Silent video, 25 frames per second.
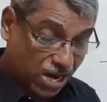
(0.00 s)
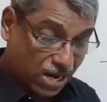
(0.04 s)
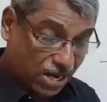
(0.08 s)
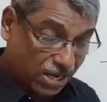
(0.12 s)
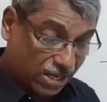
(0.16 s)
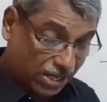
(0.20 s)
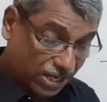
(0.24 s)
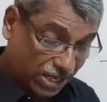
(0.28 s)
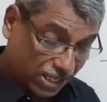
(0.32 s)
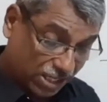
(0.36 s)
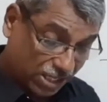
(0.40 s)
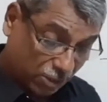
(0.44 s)

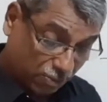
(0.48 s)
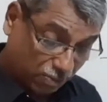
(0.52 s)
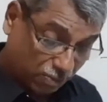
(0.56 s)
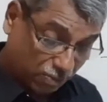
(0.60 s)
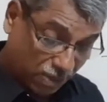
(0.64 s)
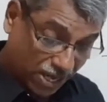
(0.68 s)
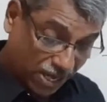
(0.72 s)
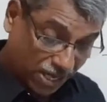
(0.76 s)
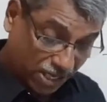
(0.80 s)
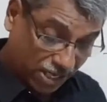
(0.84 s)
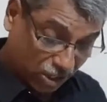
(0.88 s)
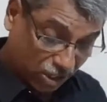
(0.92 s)

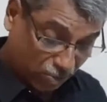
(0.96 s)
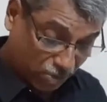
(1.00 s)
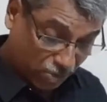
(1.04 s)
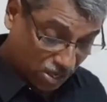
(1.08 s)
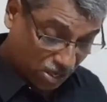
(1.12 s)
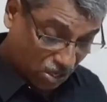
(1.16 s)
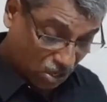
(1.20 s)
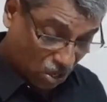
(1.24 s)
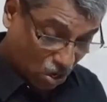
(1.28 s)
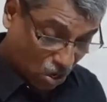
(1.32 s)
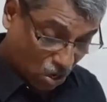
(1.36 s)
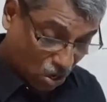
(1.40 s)
Displacement
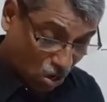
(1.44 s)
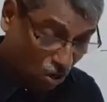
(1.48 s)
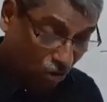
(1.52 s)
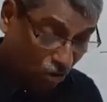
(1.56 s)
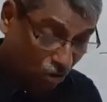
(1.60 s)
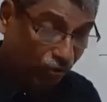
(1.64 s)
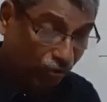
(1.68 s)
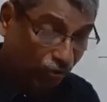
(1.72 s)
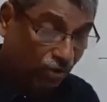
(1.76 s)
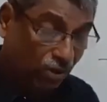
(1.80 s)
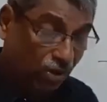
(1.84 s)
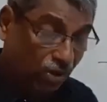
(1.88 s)
of
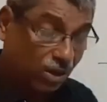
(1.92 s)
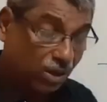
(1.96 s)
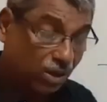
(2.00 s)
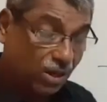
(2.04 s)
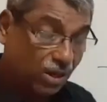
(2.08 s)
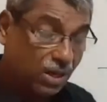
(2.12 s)
the